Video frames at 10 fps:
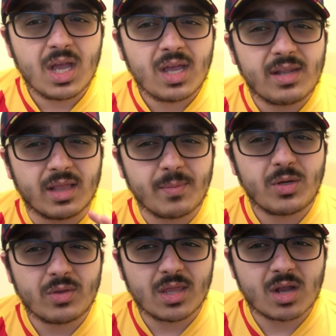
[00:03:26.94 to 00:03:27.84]
Now let me
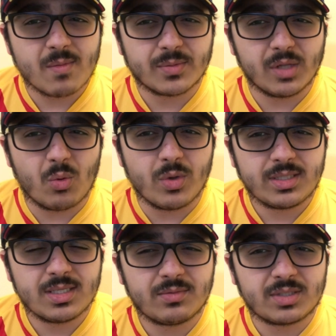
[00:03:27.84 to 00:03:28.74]
know down in the comments below, was
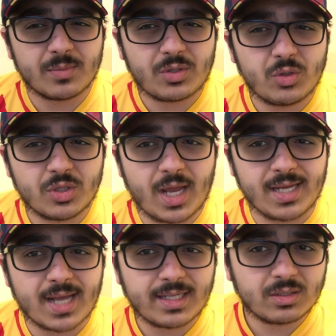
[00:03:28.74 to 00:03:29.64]
his substitution a
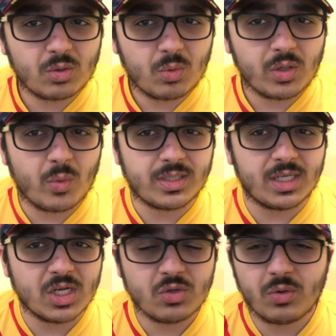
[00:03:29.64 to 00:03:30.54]
tactical one, or was he
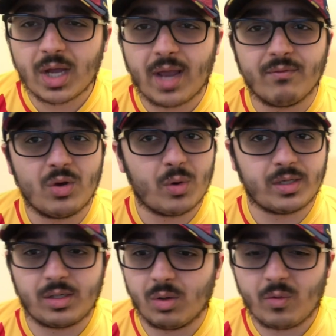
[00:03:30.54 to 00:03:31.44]
injured? I have no
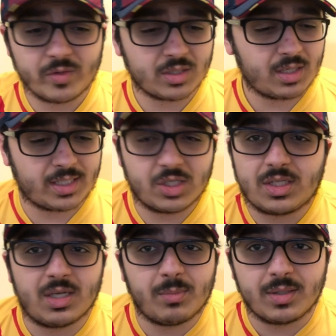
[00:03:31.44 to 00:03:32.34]
idea. All of a sudden I just
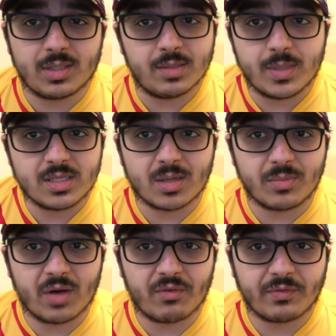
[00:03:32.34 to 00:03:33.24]
seen him being subbed
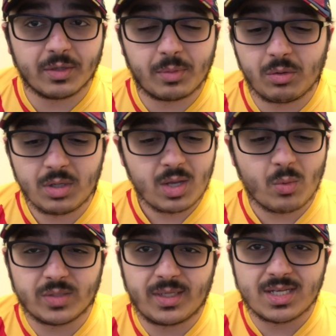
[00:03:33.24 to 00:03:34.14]
out for Firpo.
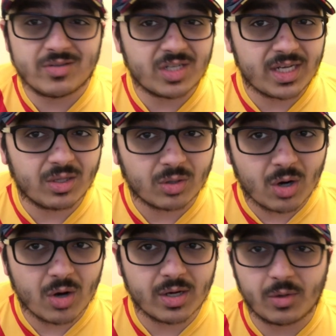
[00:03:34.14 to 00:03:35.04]
Was it because he's on a yellow
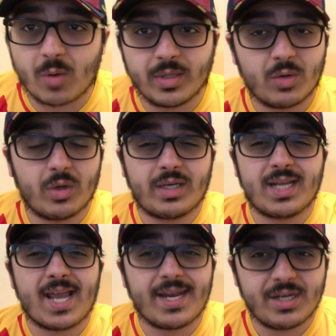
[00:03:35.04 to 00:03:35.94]
card and Koeman didn't want to
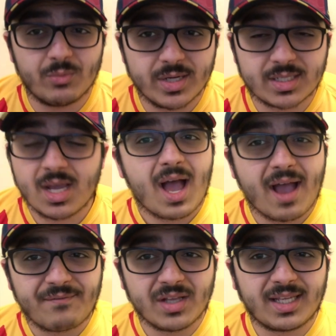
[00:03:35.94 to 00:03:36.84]
take any risk? I
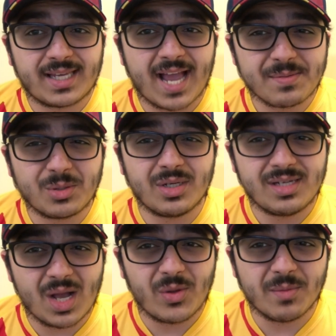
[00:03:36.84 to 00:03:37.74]
felt like he absolutely
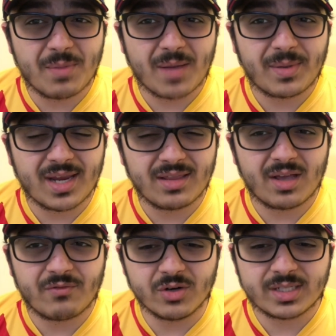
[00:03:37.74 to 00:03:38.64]
dealt with Mbappe in
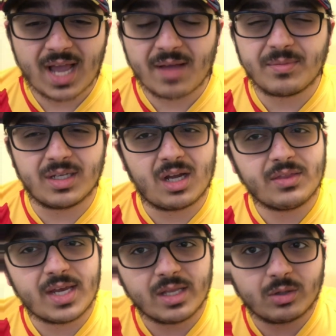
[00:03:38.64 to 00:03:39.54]
that first half, then got
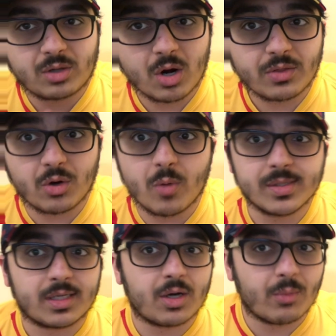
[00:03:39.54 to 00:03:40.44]
that yellow card, then
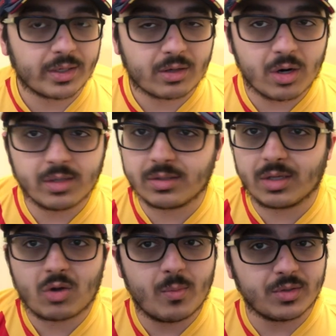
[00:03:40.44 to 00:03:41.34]
almost got a red card, so
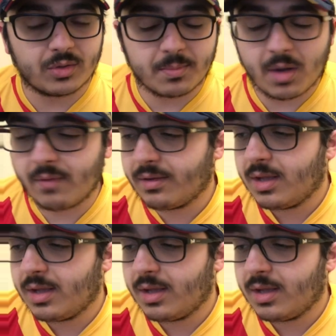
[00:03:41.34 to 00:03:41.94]
then Koeman took him off.